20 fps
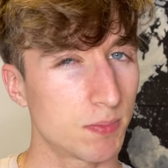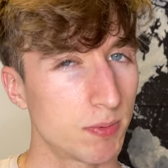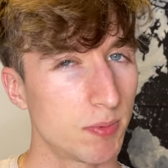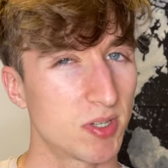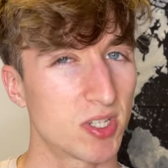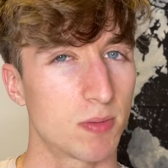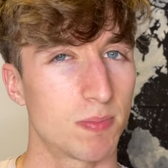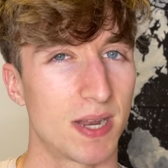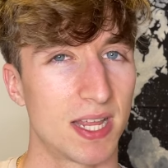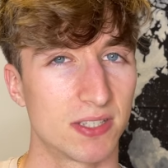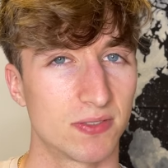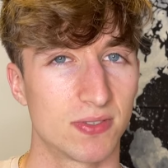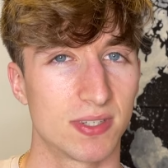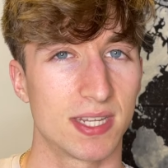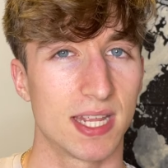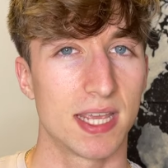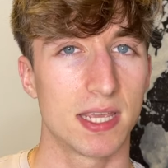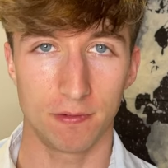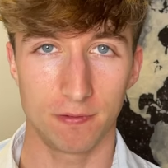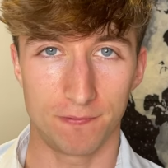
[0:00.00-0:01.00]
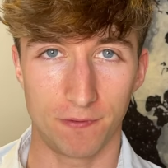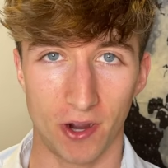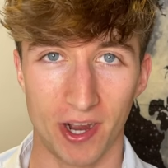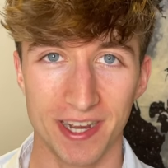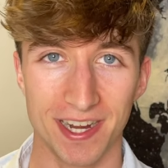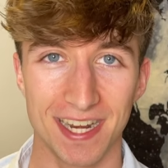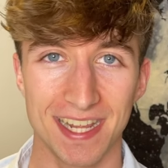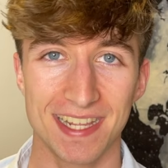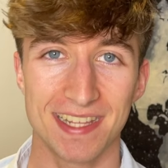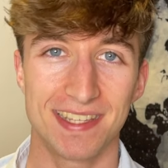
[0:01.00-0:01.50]
pretty much the plans for today.
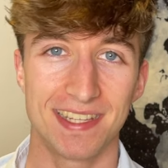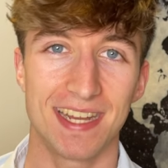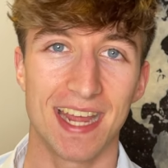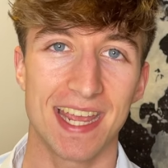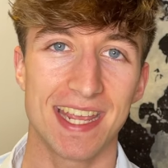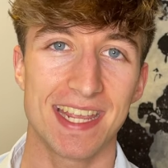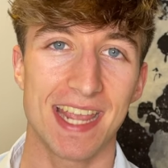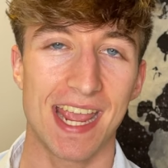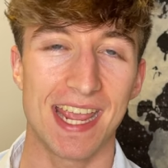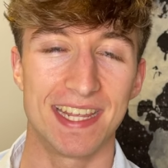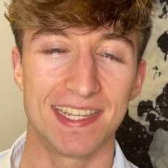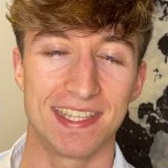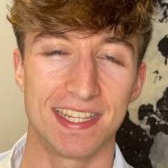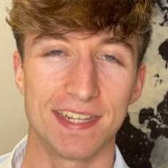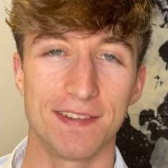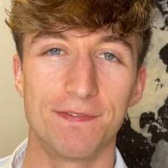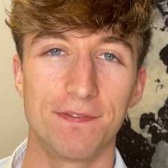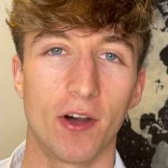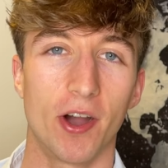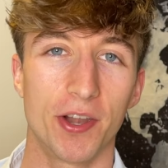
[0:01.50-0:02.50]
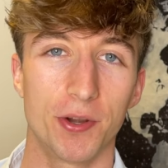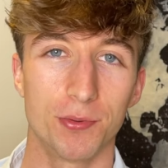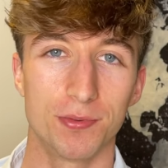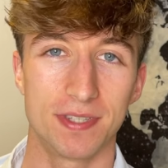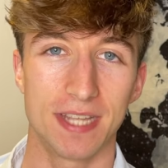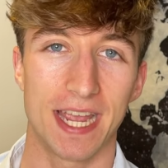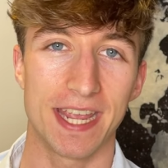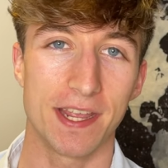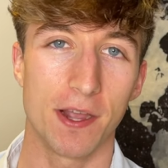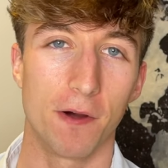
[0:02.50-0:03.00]
Finally, today is the final
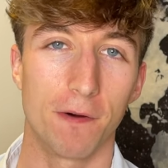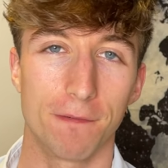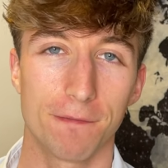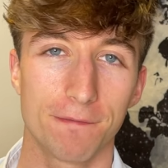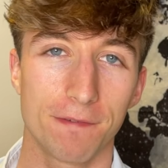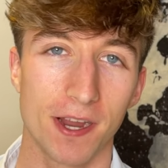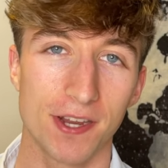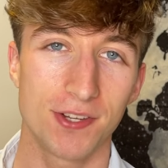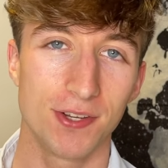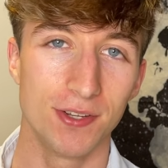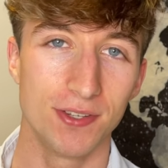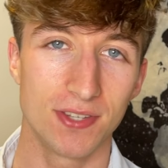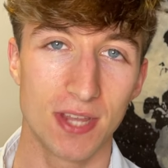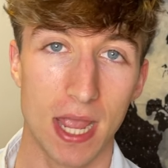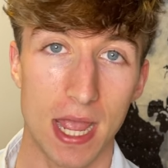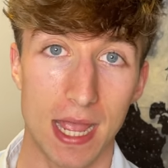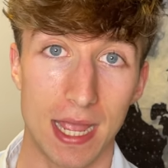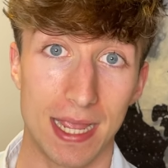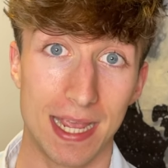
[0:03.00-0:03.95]
day of freshers.